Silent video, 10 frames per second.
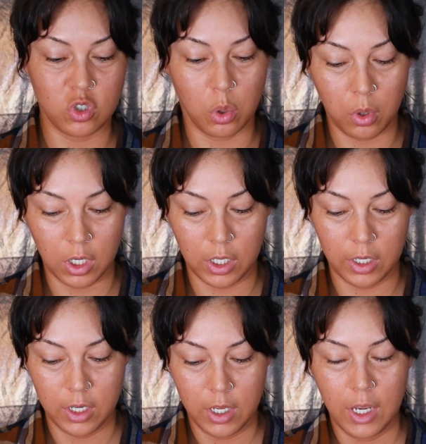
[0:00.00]

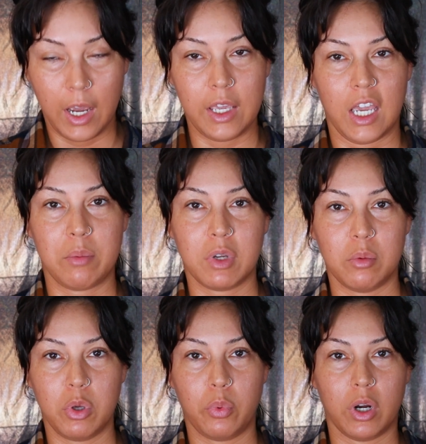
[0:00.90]
torn. I am going
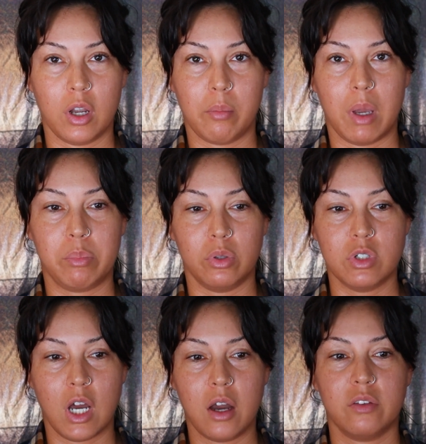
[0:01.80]
to be wearing my blue
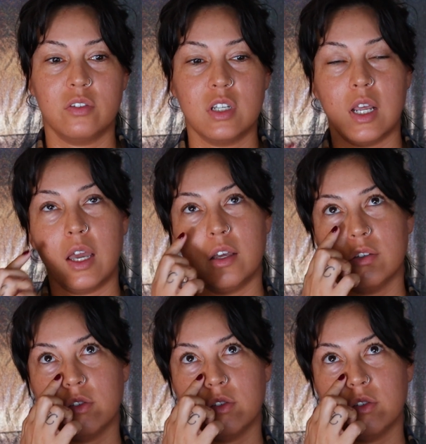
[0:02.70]
docs today,